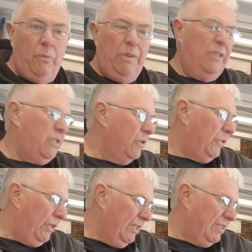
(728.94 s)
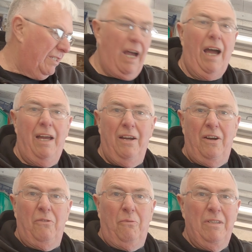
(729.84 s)
With the two things that I
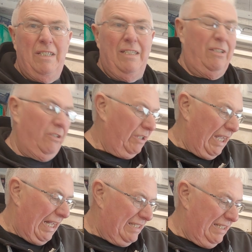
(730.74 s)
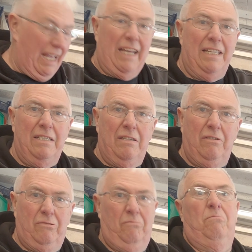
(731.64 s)
wanted to look at today, there's
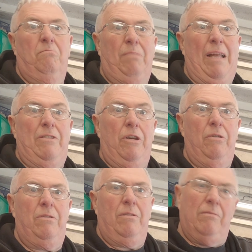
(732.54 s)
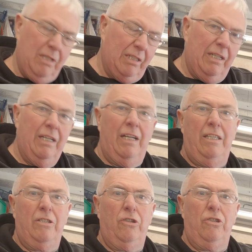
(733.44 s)
bad news
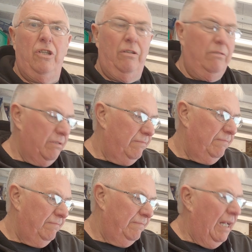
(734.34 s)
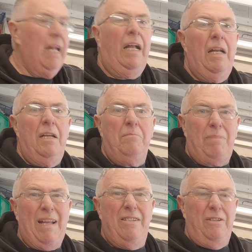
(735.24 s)
and there's good news.
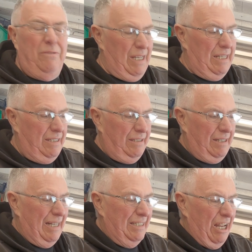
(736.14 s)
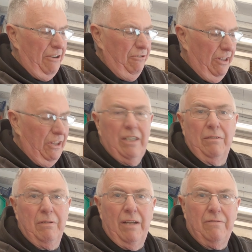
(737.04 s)
Bad news is I definitely think
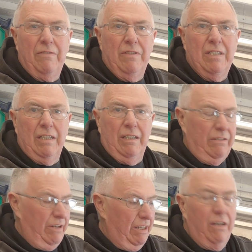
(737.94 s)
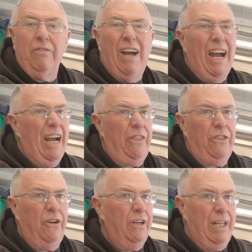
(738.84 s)
I'm going to have the cylinder head off. I
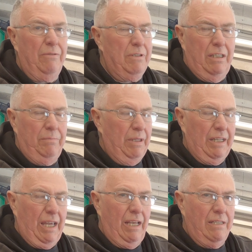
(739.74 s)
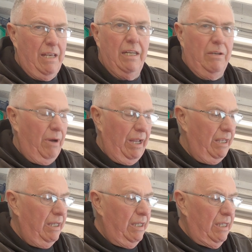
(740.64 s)
thought that was going to be the case
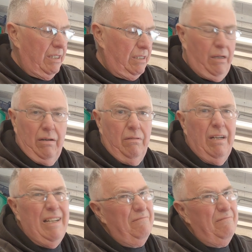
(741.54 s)
anyway, so